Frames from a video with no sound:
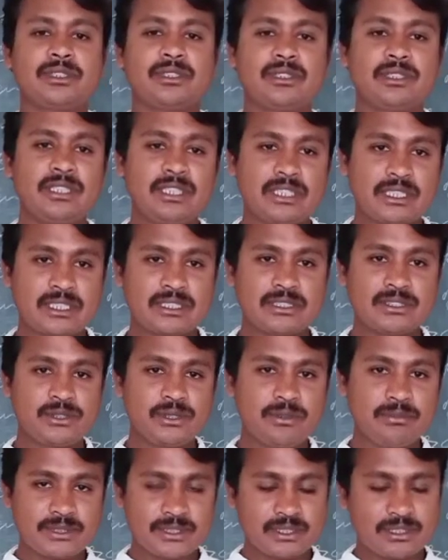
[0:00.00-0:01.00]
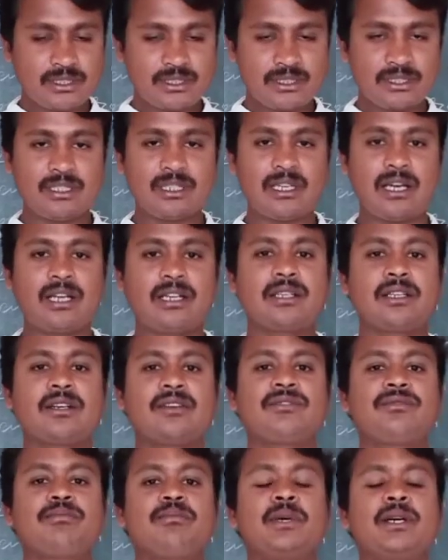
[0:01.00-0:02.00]
It consumes lot
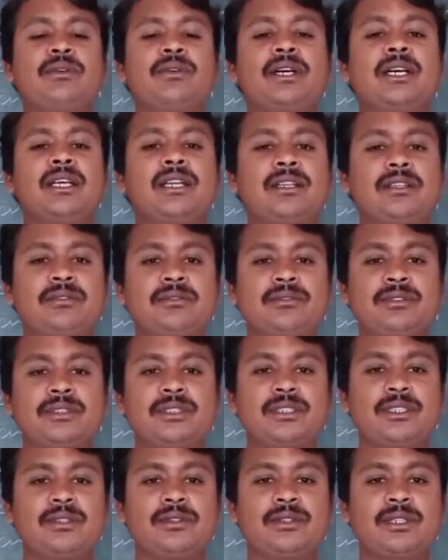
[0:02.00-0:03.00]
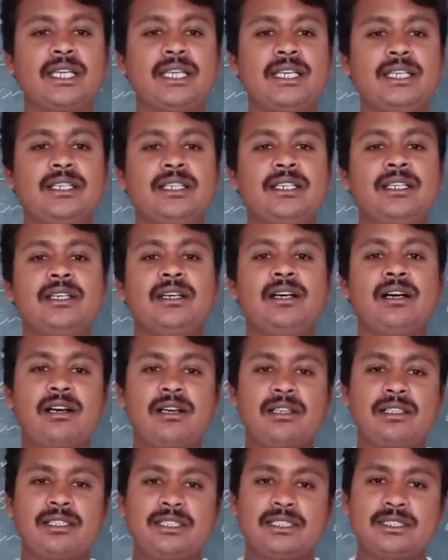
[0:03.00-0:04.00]
of power. Okay,
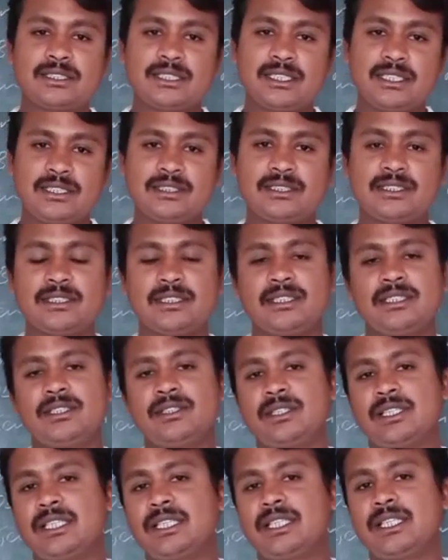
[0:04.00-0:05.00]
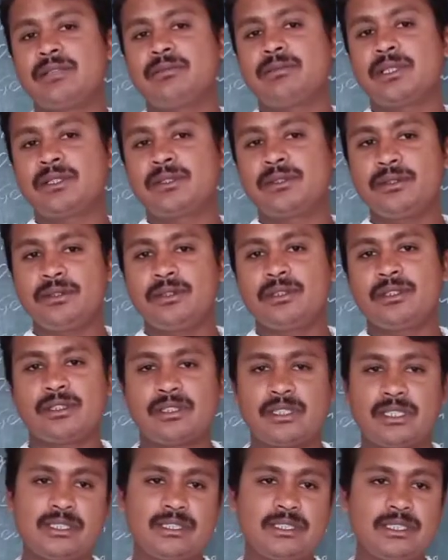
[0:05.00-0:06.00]
all these things you can be able to
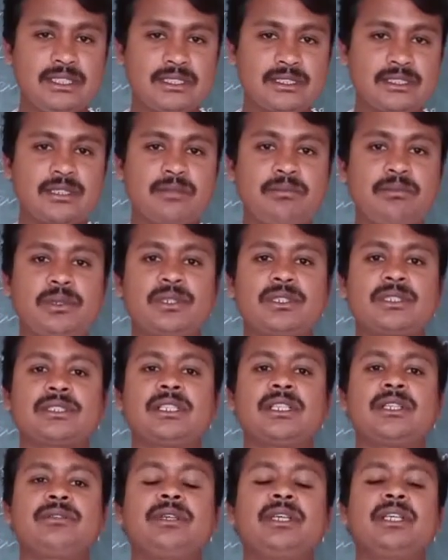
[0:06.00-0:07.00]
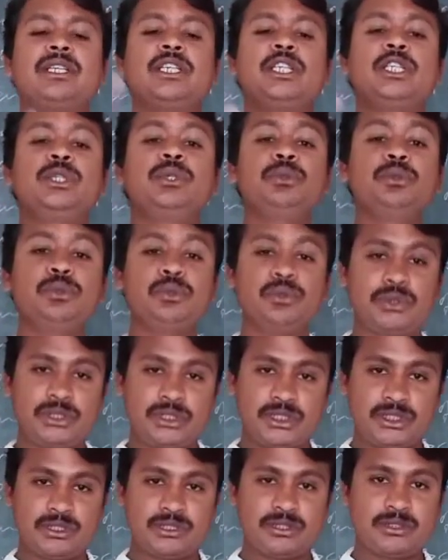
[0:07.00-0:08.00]
write. These computers are very
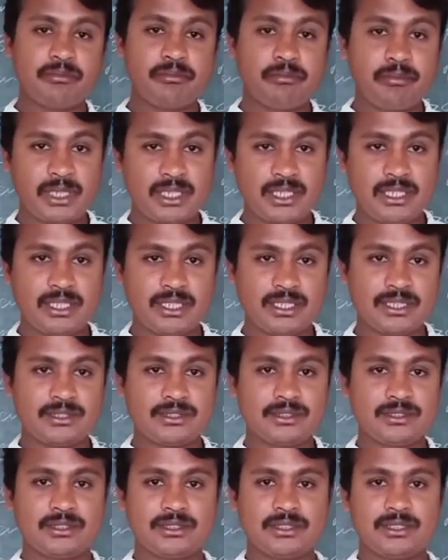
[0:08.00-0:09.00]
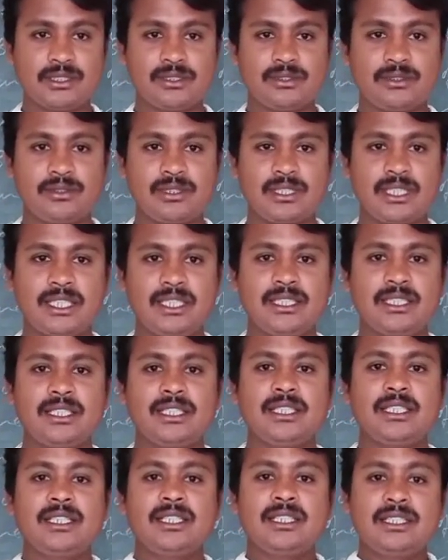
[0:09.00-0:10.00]
huge, big. Okay,
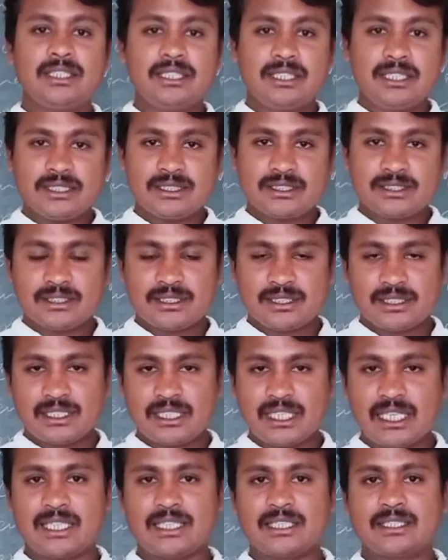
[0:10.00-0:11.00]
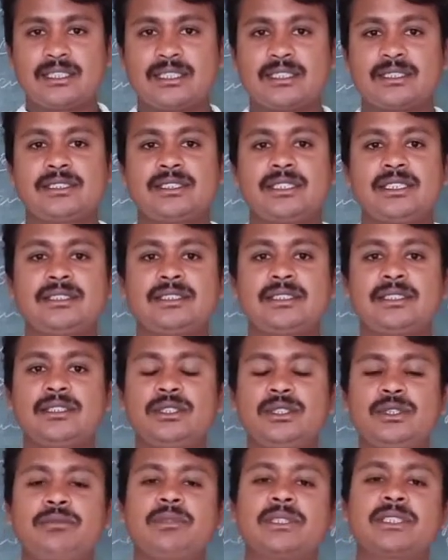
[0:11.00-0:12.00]
these characteristics
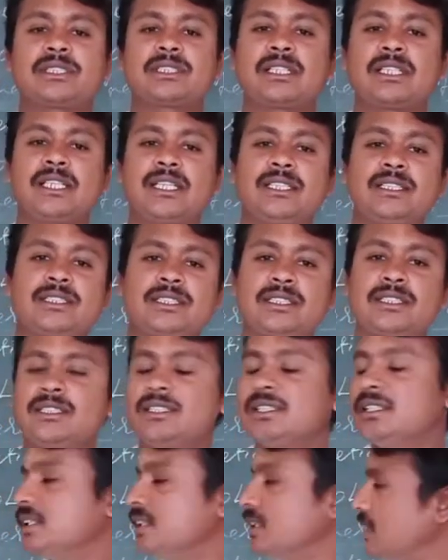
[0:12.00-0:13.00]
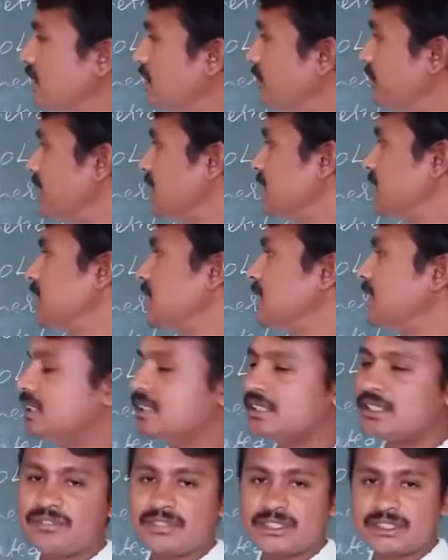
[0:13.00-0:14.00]
you must write, mention in
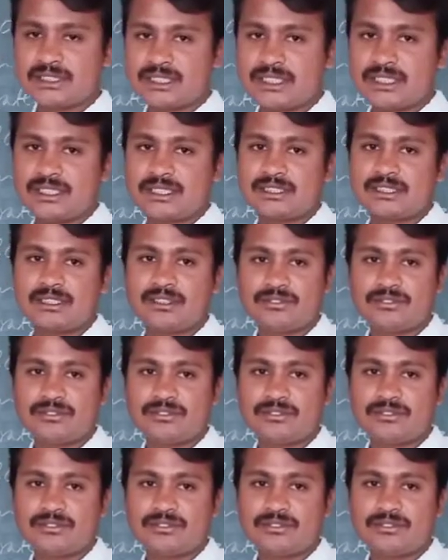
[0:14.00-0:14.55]
the first generation.